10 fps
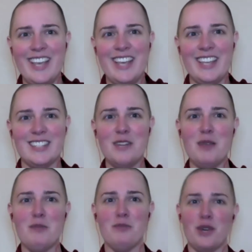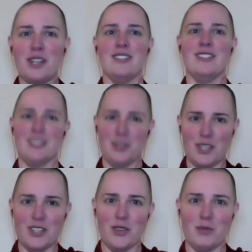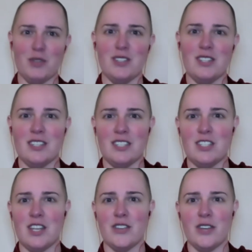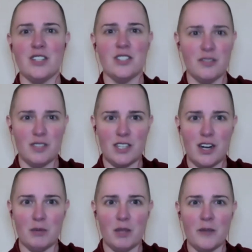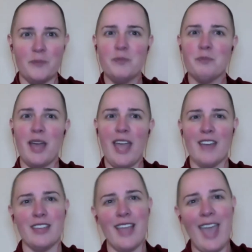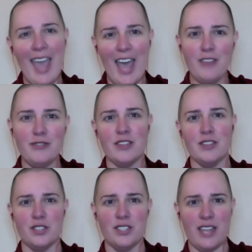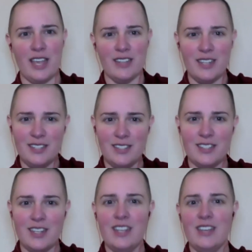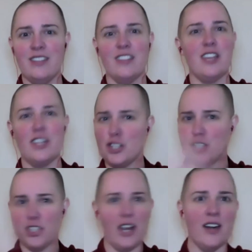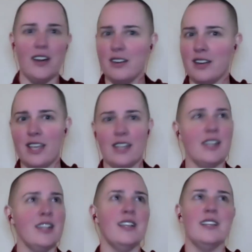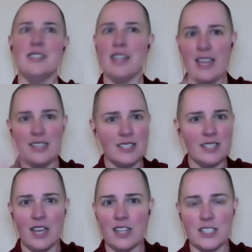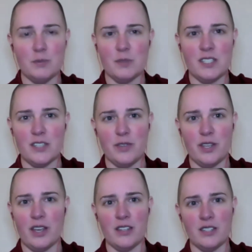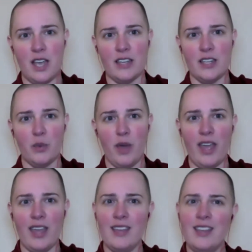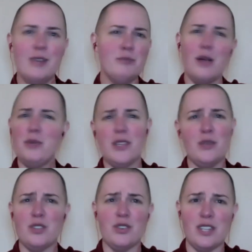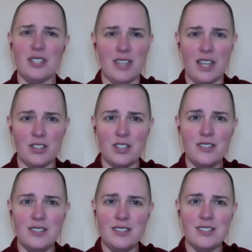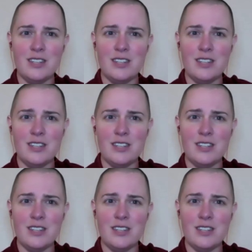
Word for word: it's going to be Buddhists who contribute to the degeneration of the Dharma by having half understandings that they share in a lazy, unspecific, untidy way, probably with good intentions.